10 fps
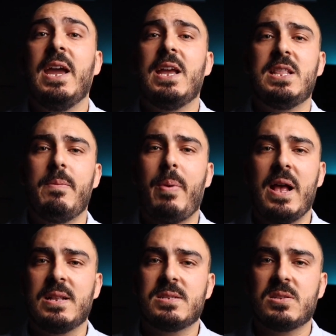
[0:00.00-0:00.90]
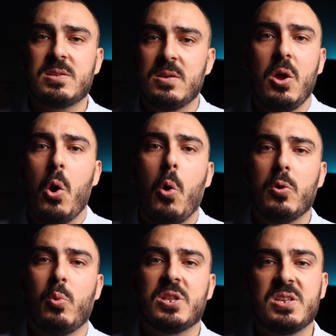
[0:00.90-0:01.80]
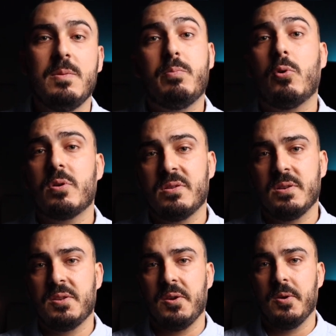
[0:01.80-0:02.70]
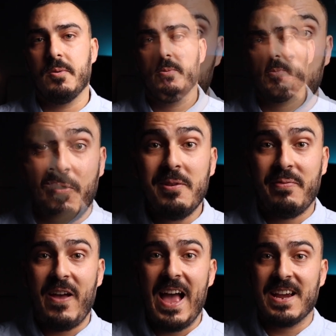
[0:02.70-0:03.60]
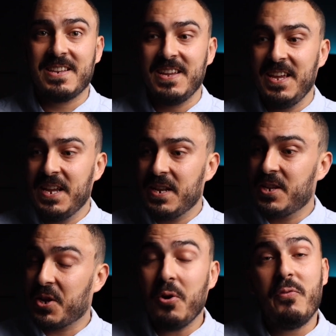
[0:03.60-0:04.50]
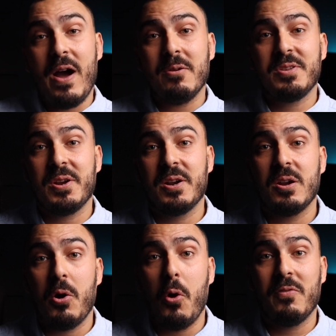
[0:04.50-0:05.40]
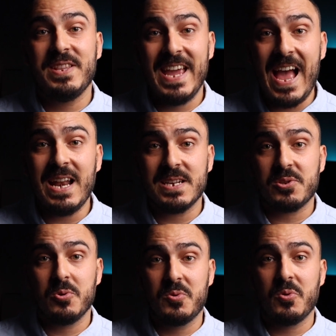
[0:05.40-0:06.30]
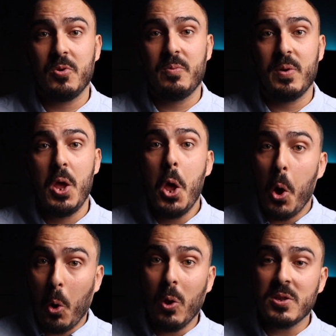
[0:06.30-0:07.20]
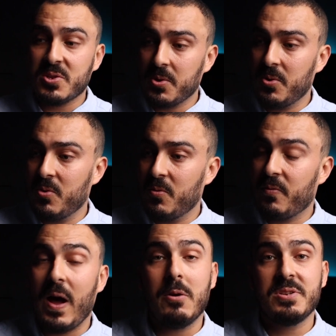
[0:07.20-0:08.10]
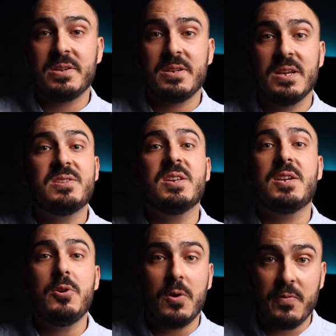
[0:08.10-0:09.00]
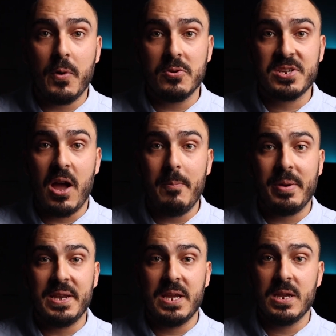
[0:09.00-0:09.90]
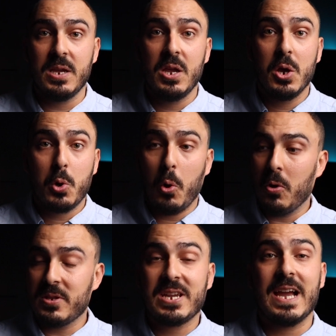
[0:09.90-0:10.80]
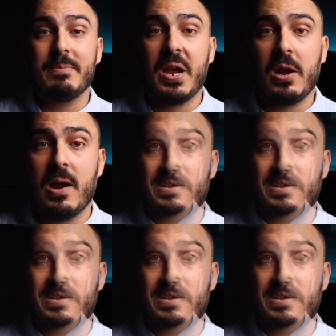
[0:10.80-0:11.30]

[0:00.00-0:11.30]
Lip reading: It depends on what's important to you. Fun fact, the co-founder of the NSO group also founded a secure phone company called Chimera.